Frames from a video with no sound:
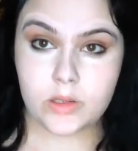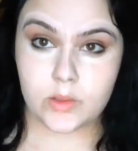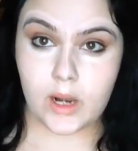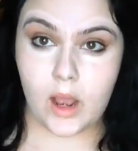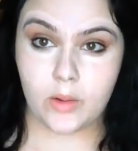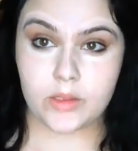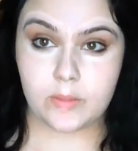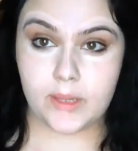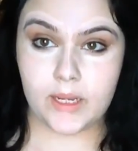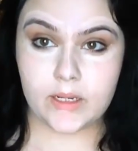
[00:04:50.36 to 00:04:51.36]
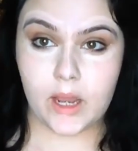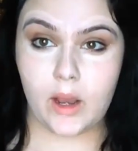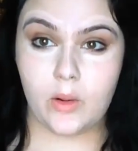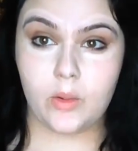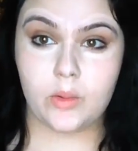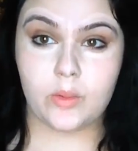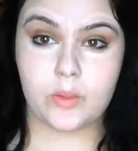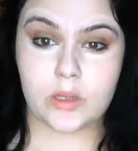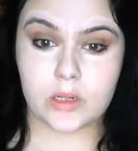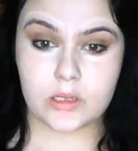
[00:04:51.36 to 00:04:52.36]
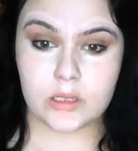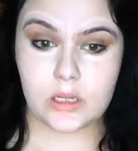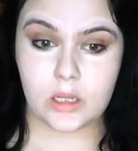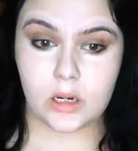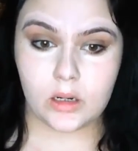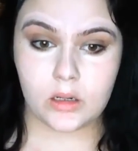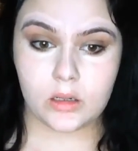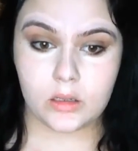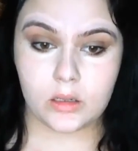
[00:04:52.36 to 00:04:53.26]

So now, to blend out the concealer,